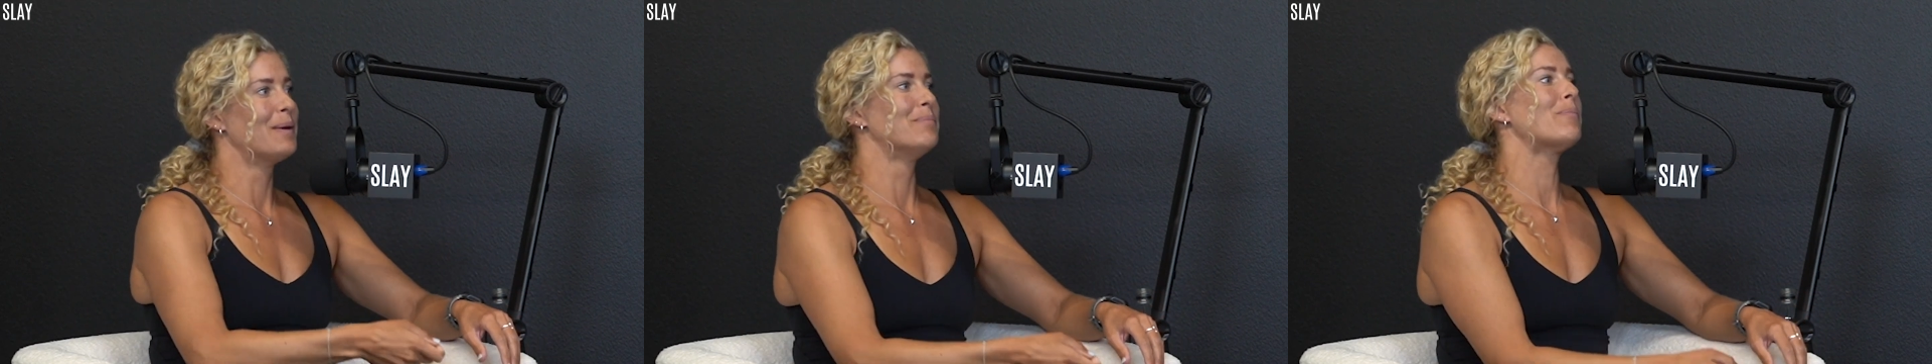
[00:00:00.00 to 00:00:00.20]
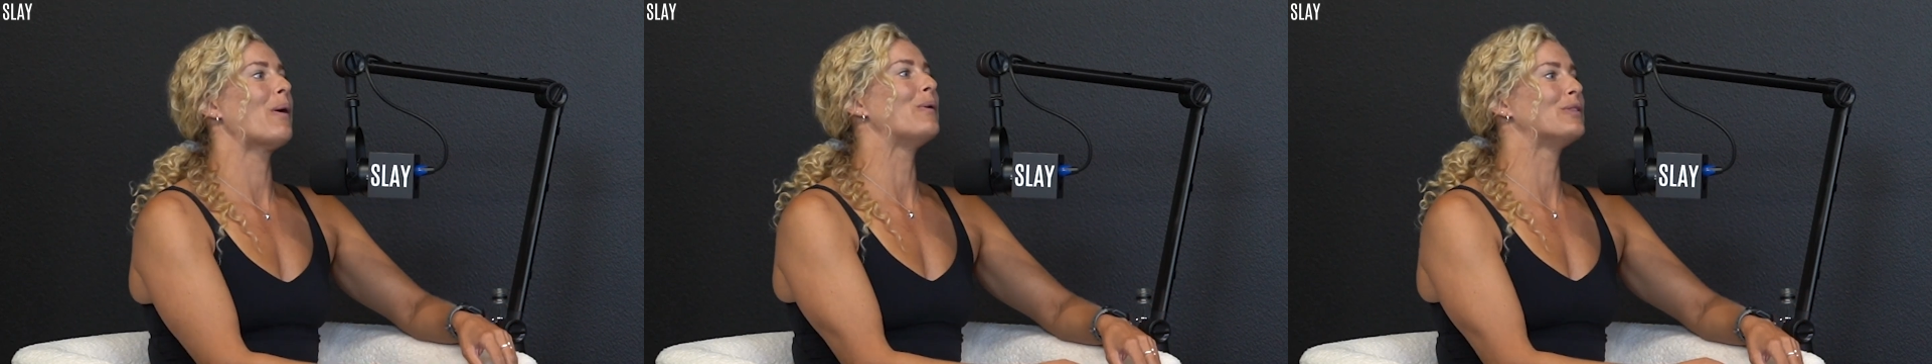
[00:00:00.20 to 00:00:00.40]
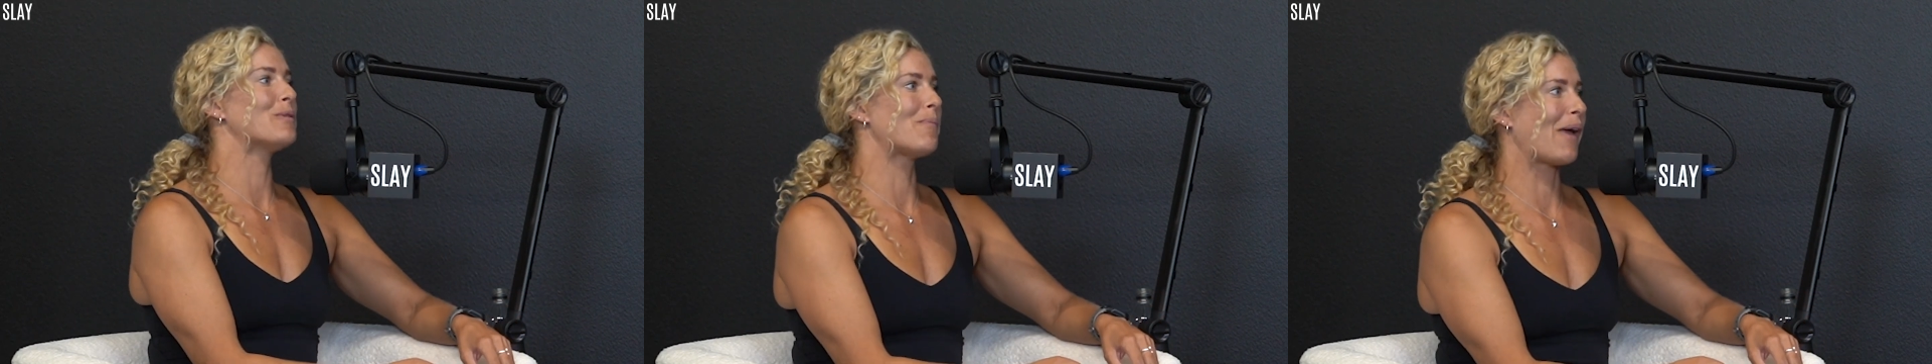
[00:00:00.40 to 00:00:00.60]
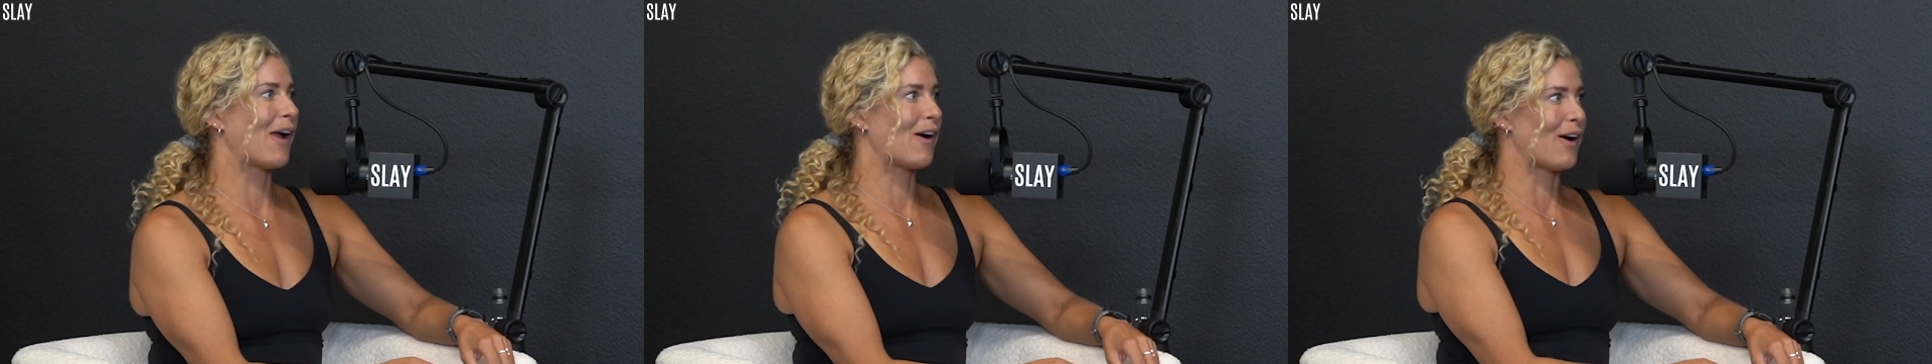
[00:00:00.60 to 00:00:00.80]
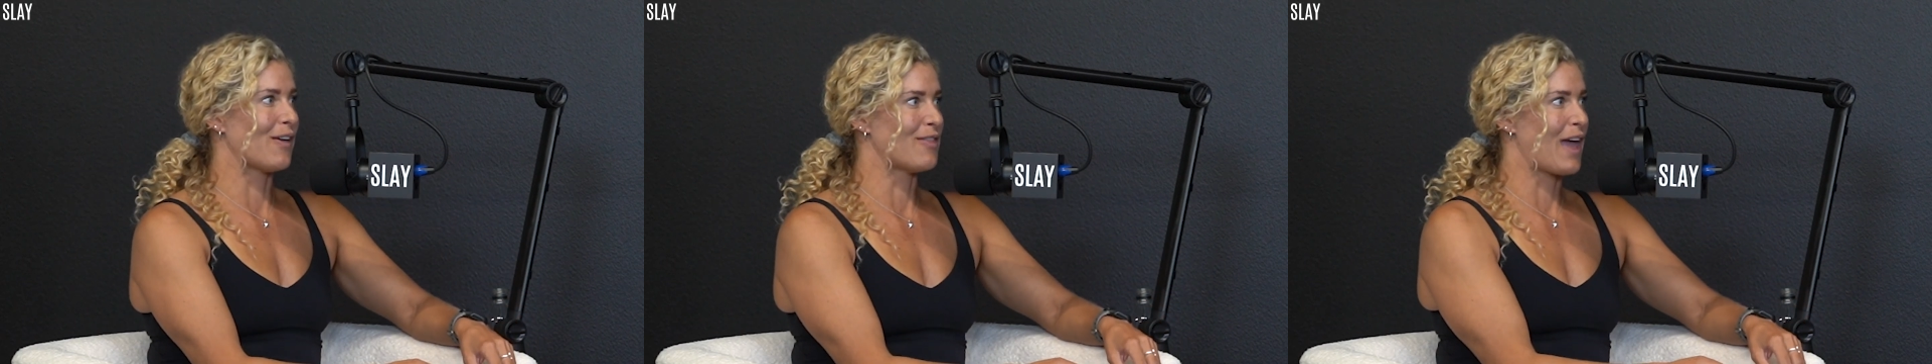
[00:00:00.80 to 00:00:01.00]
poke the
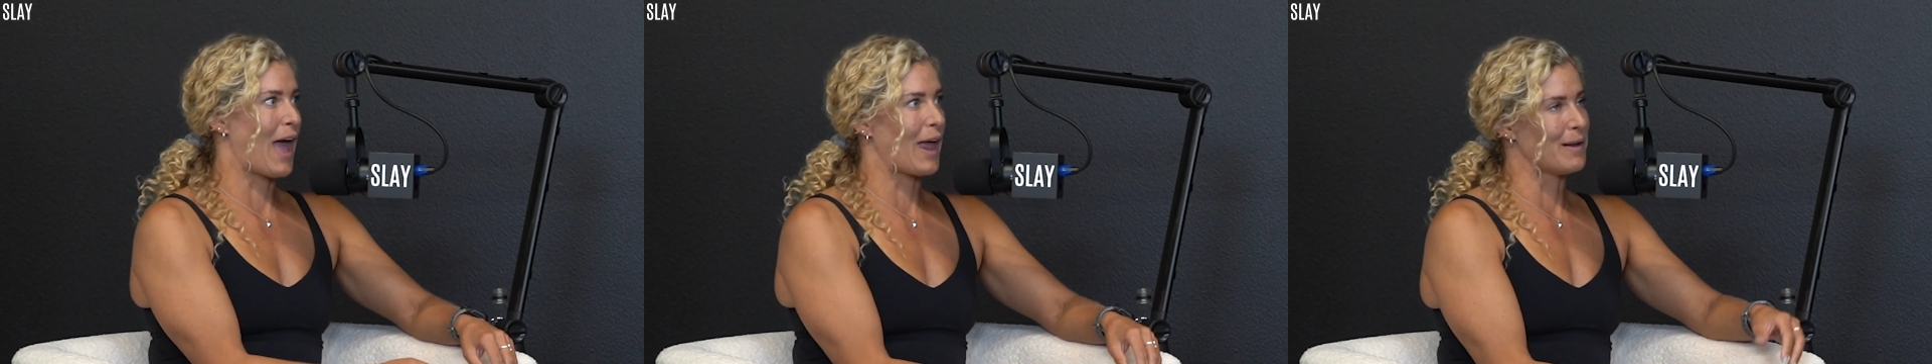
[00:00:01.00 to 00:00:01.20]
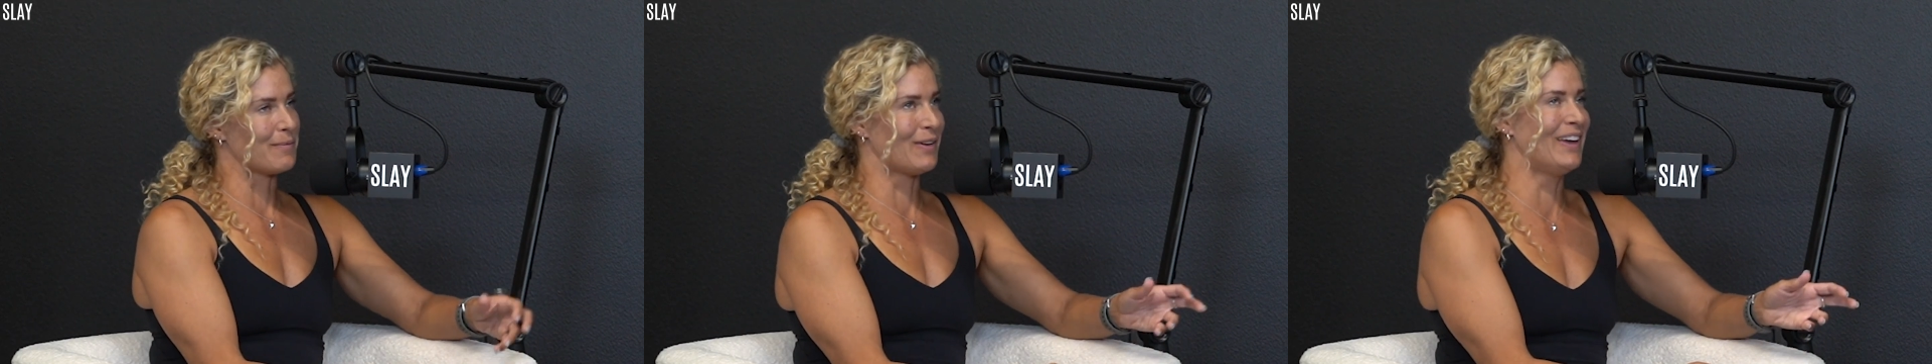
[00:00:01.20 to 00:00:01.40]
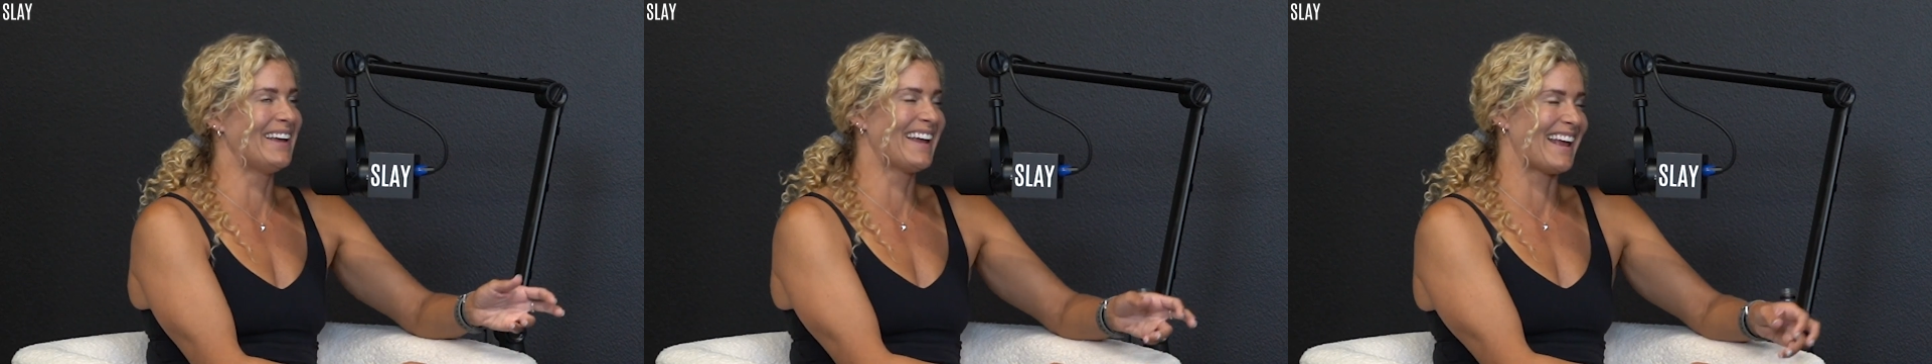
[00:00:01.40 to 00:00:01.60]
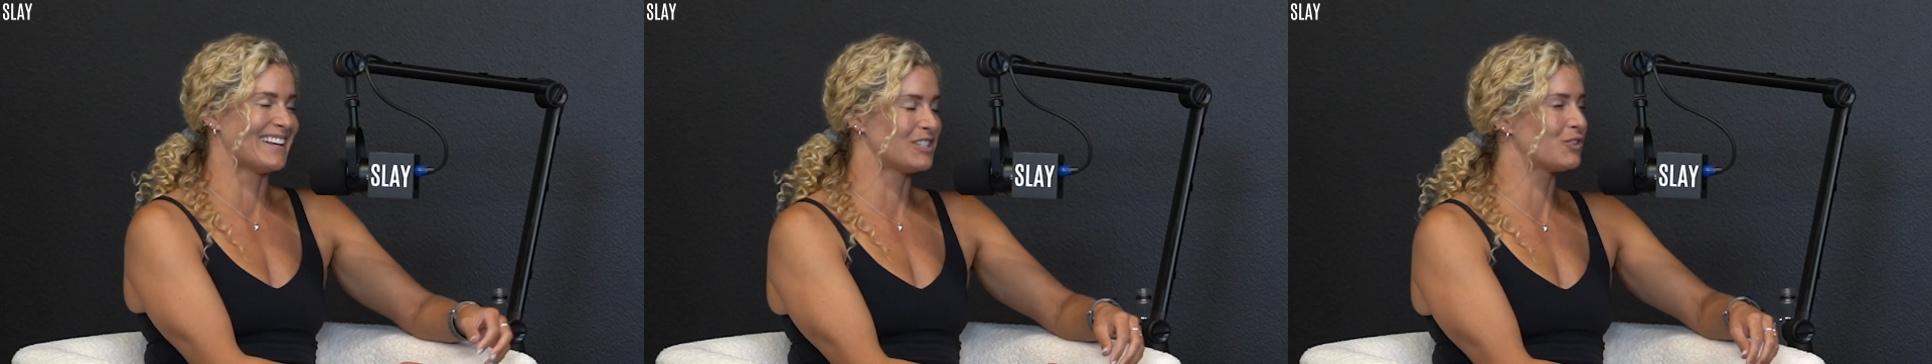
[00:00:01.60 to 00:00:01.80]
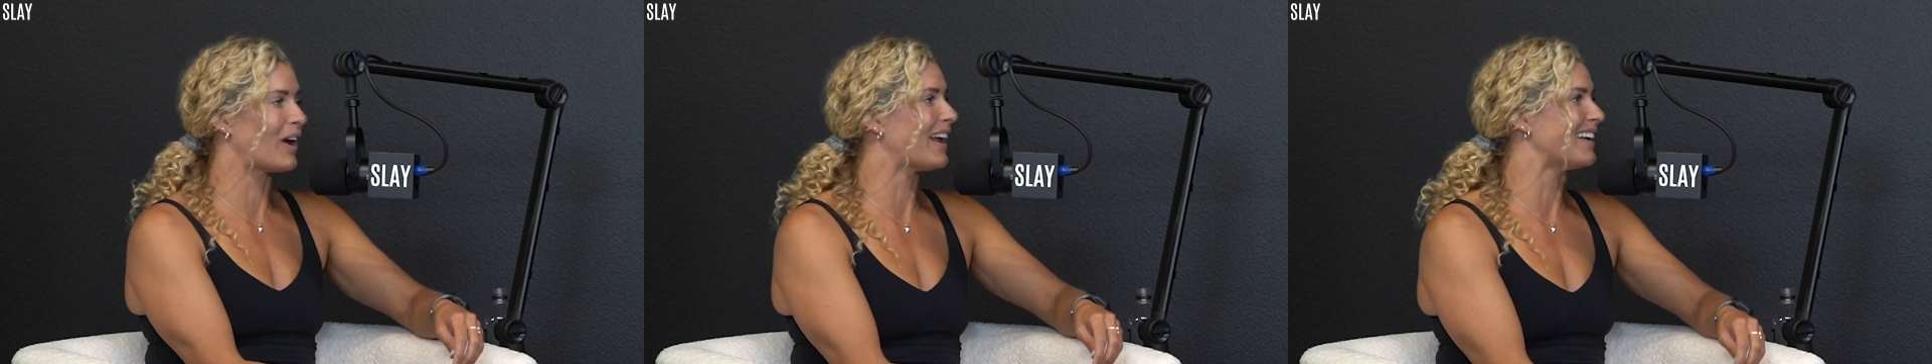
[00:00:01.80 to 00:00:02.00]
bear on that
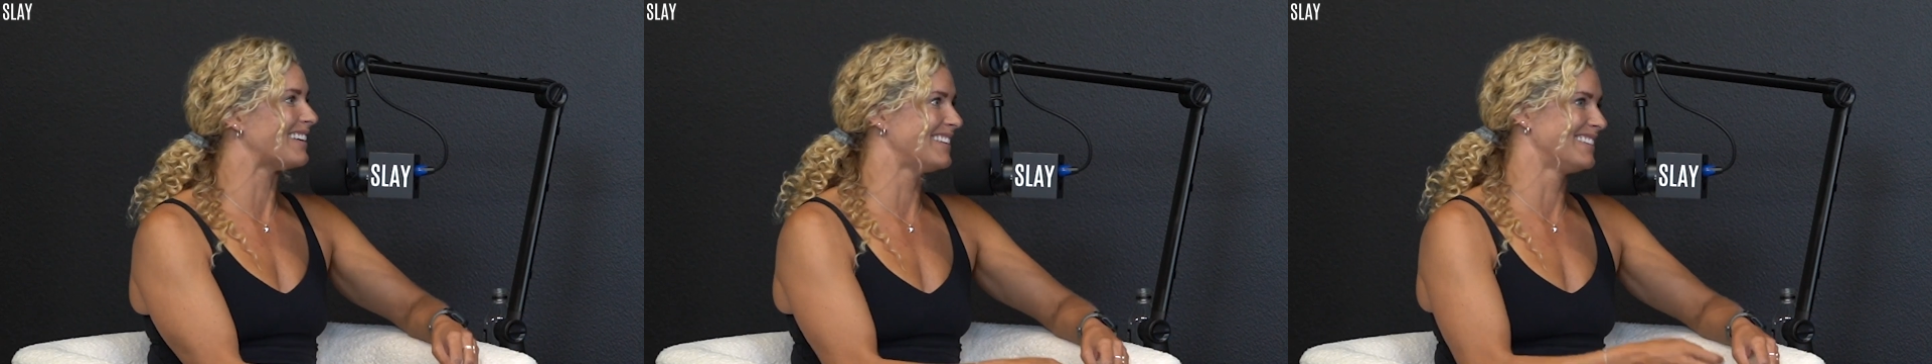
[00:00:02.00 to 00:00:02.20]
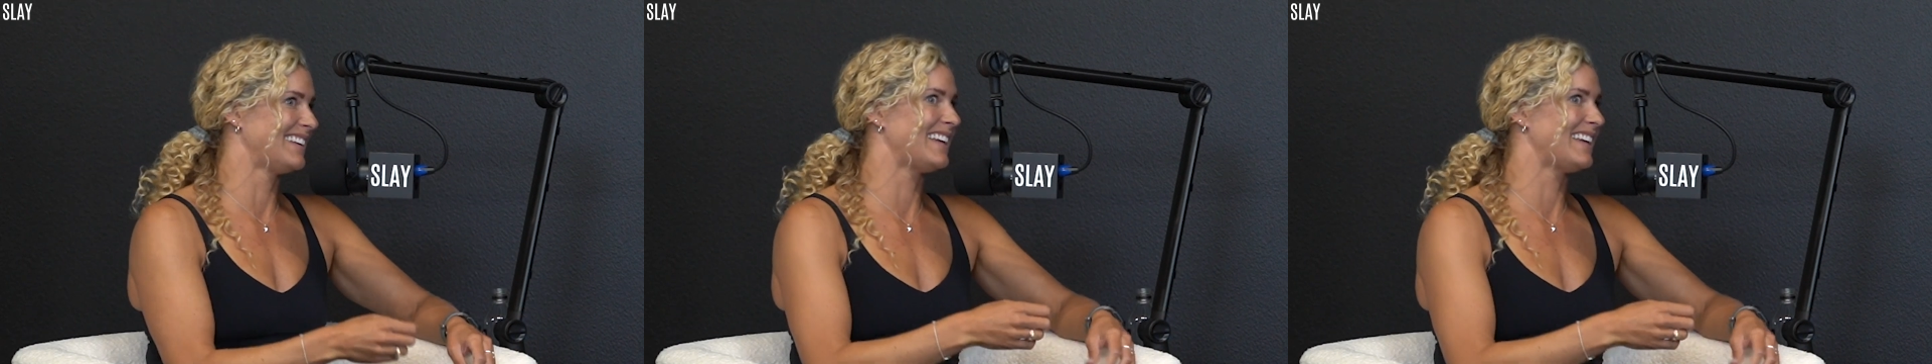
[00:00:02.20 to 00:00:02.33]
and try to